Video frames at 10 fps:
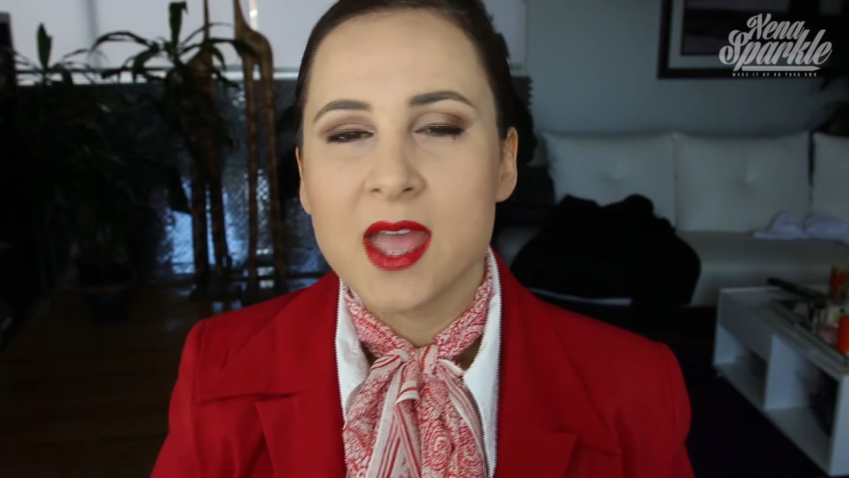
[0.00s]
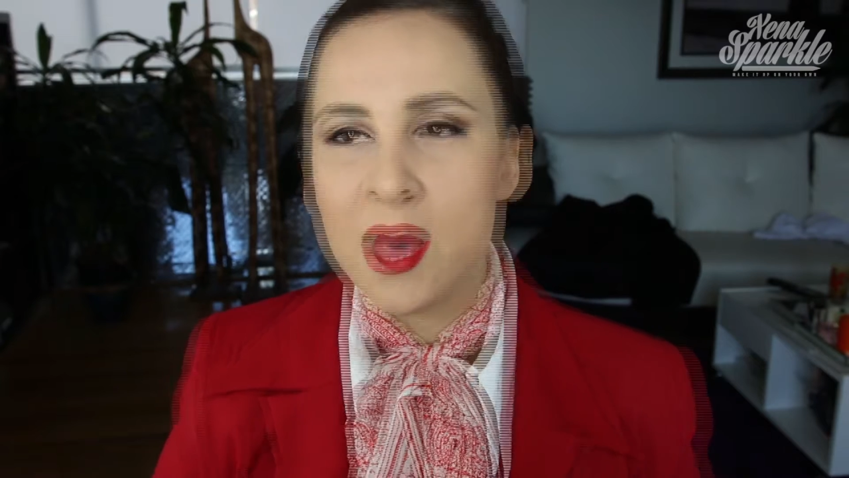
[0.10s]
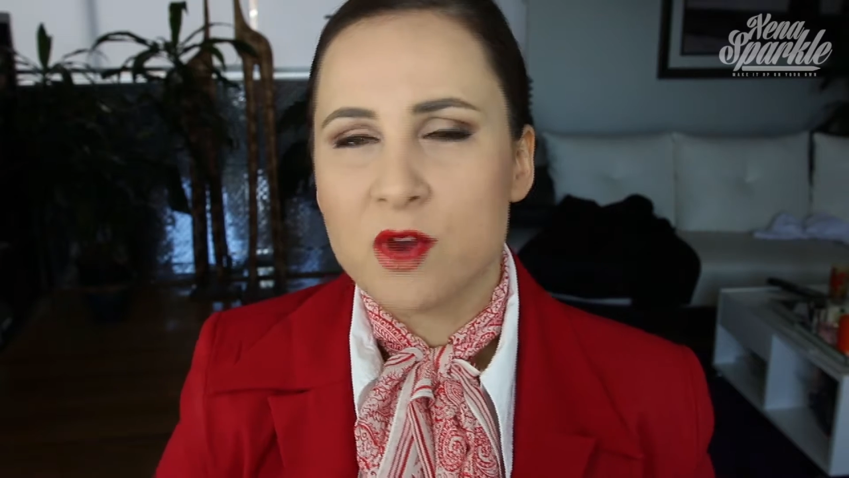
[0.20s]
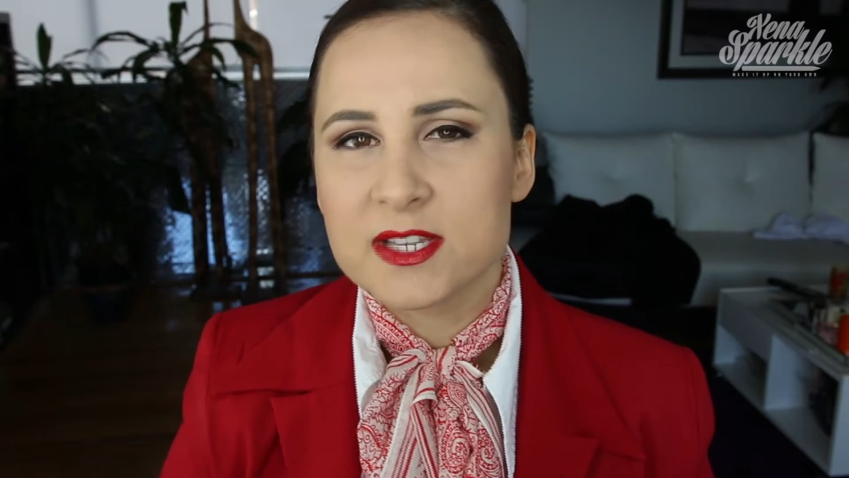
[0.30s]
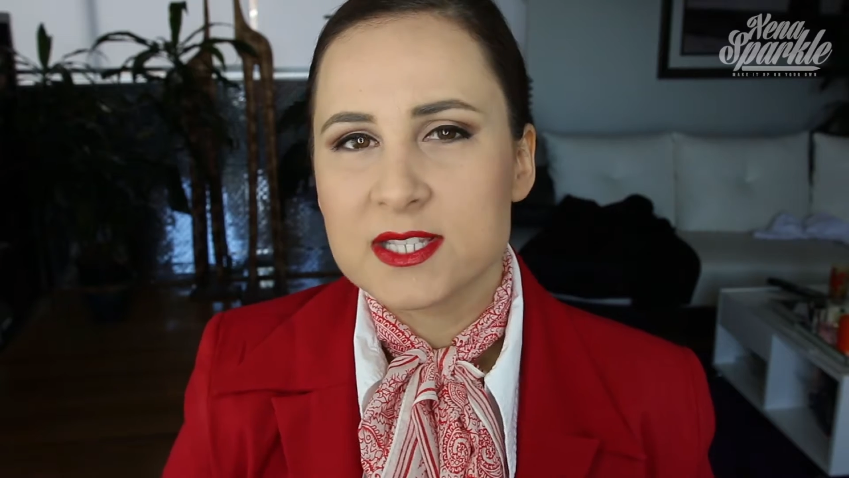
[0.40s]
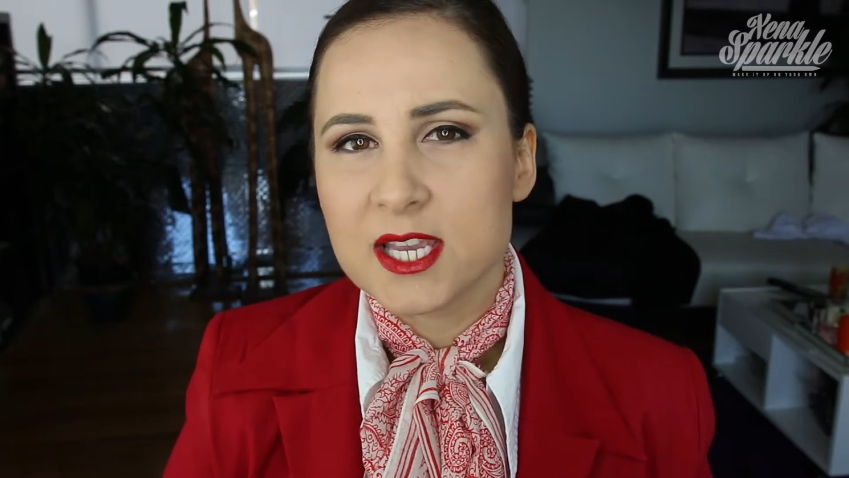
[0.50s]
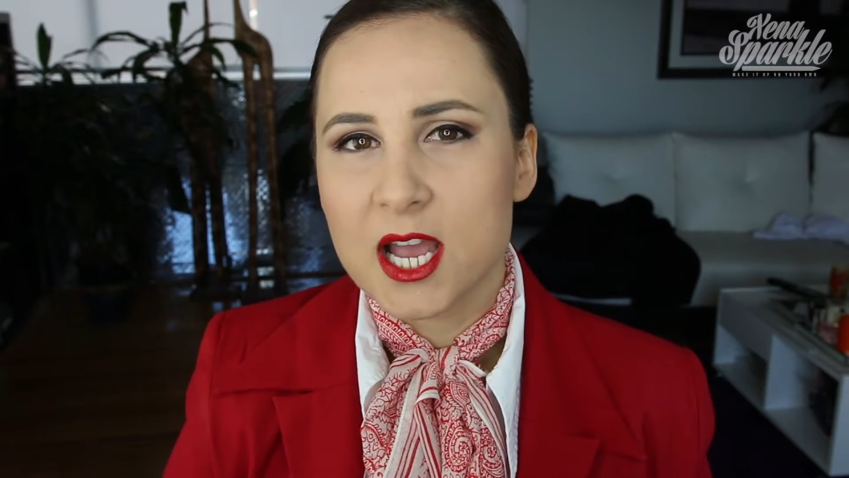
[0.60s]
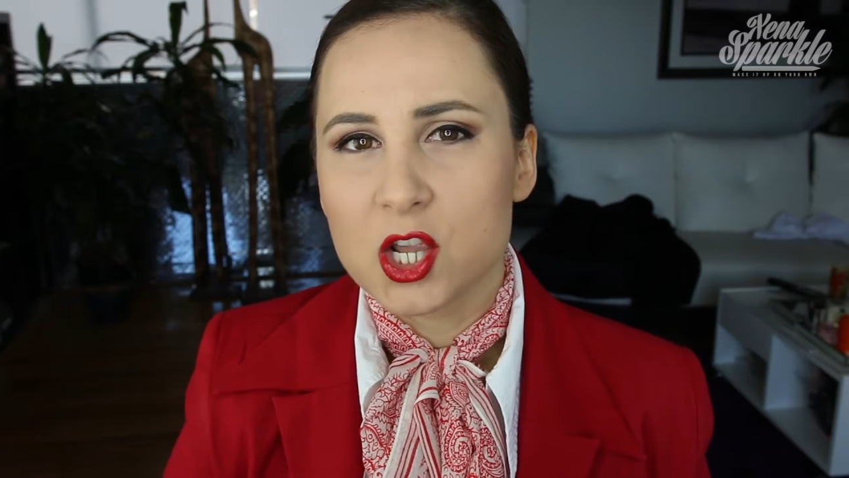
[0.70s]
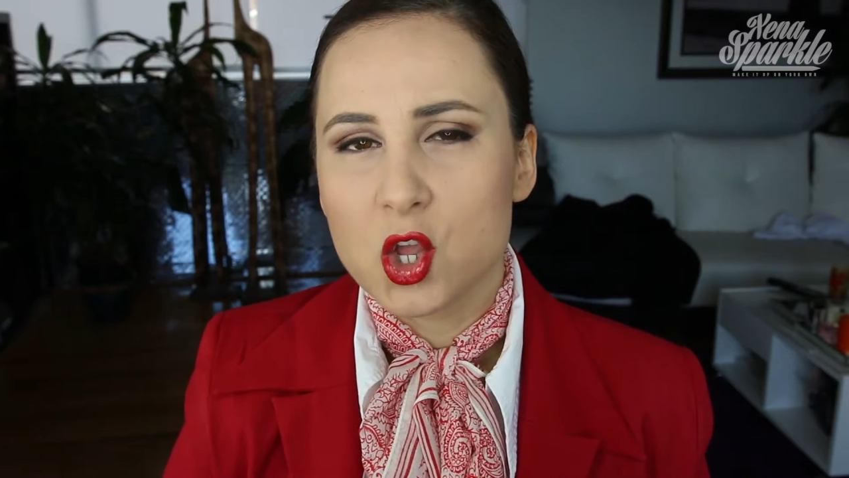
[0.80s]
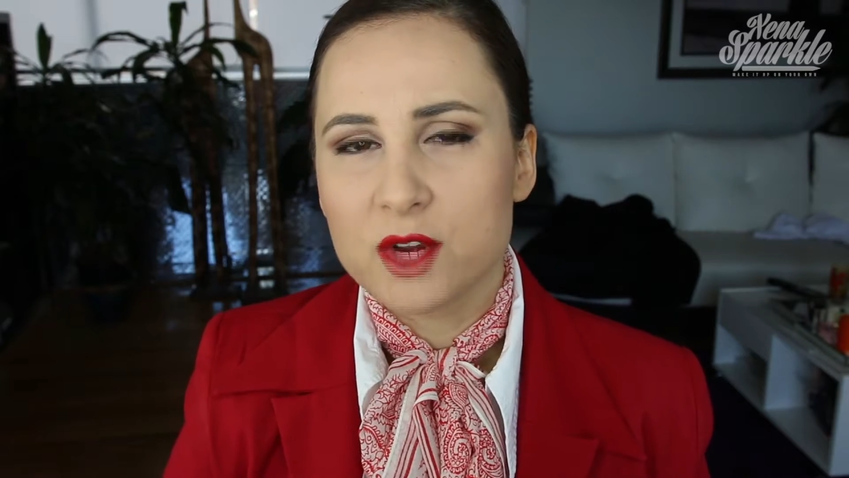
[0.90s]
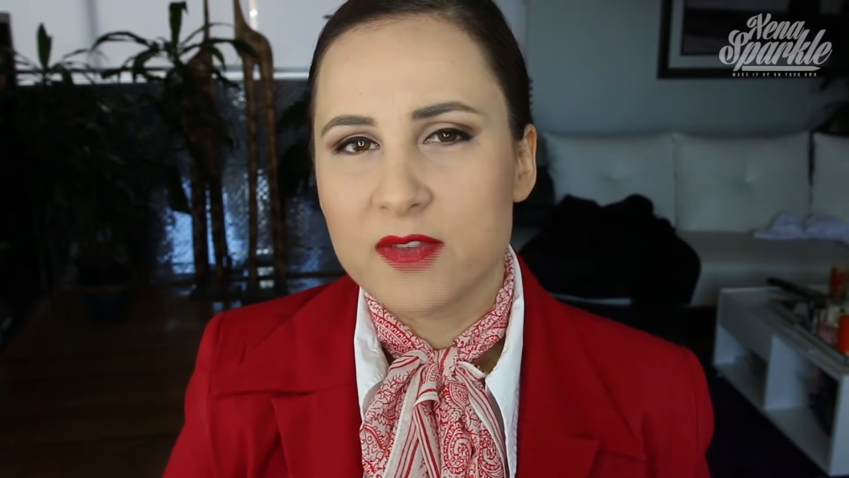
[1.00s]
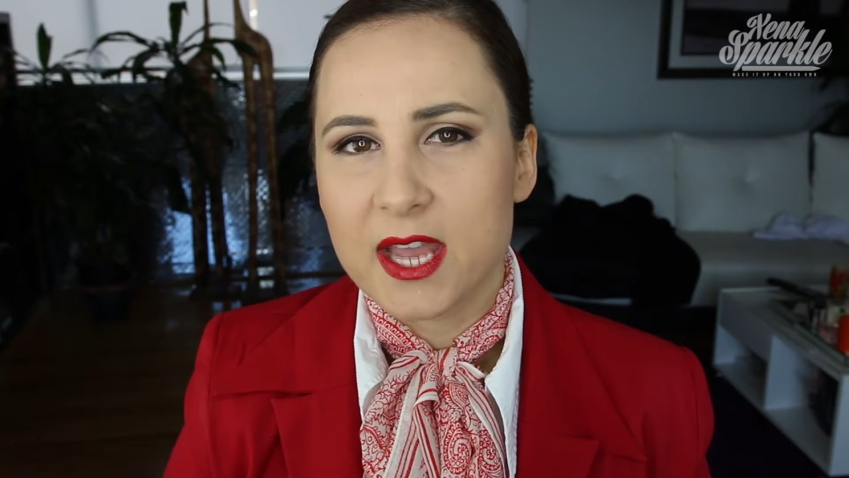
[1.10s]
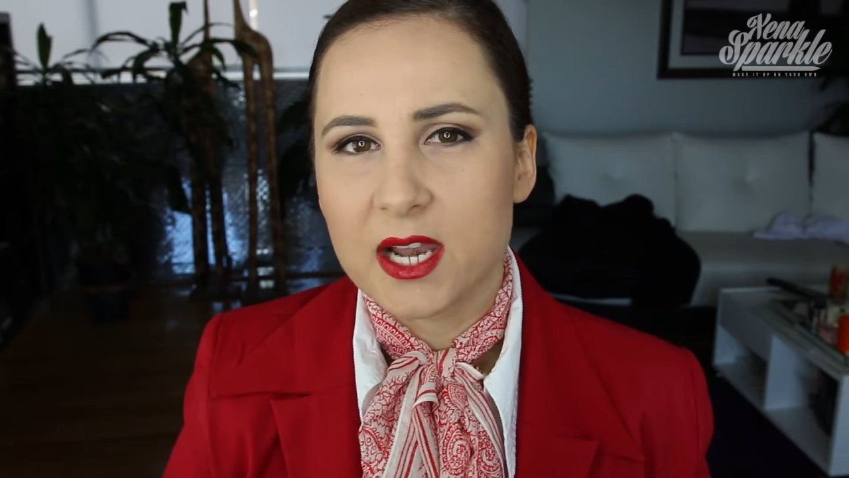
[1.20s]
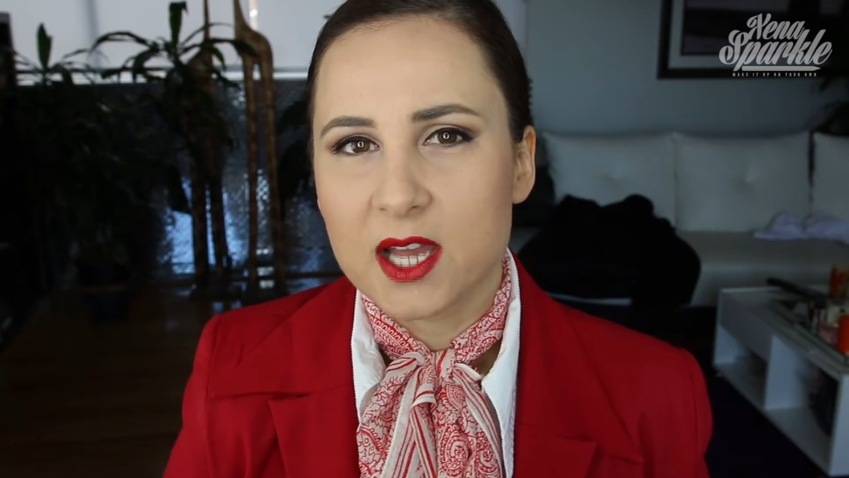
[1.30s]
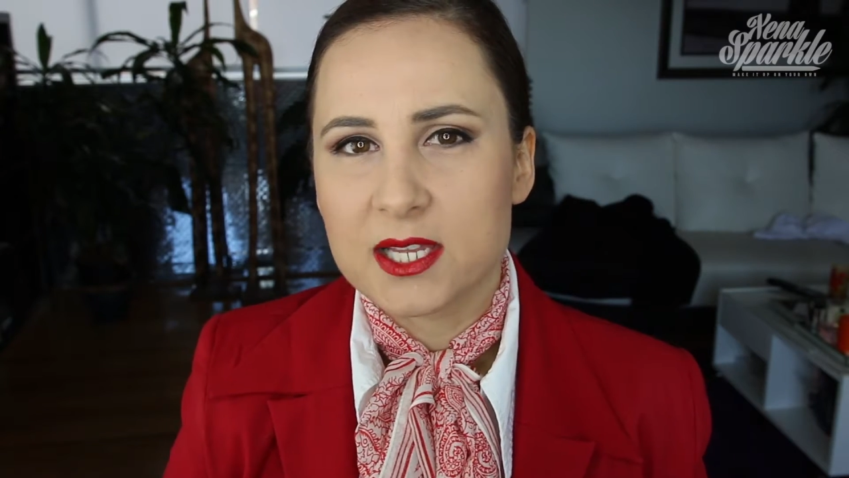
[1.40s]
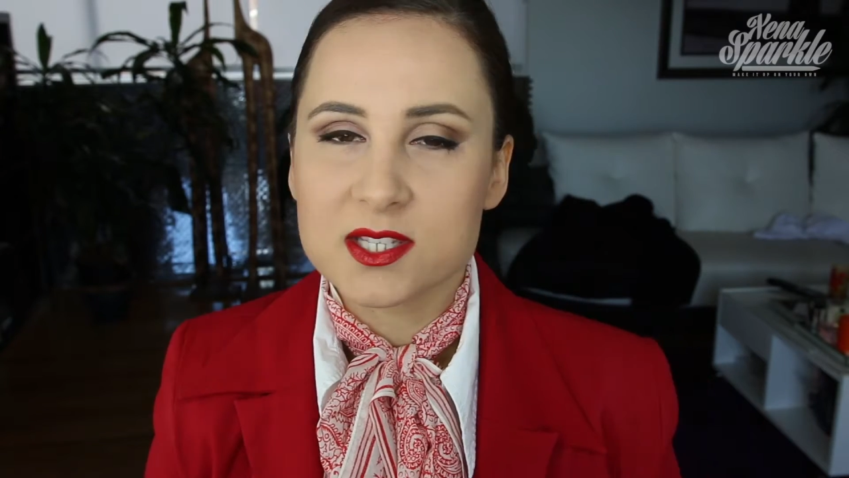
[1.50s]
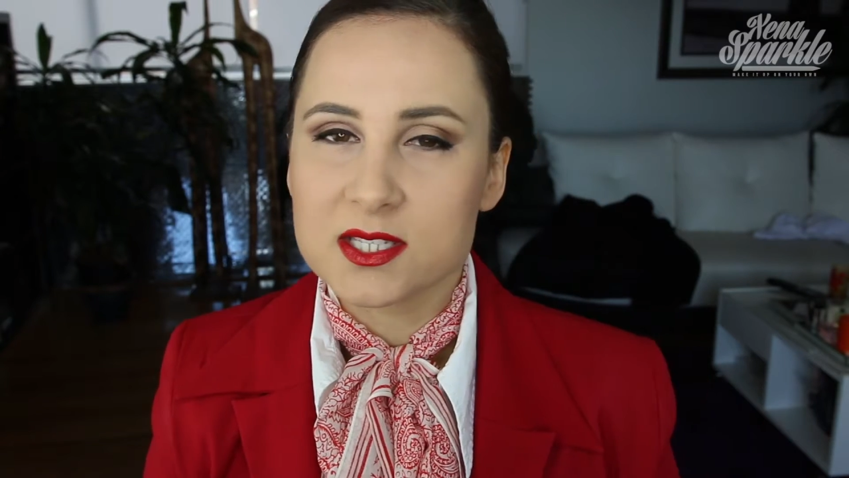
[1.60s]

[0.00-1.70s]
Obviously, a lot of airlines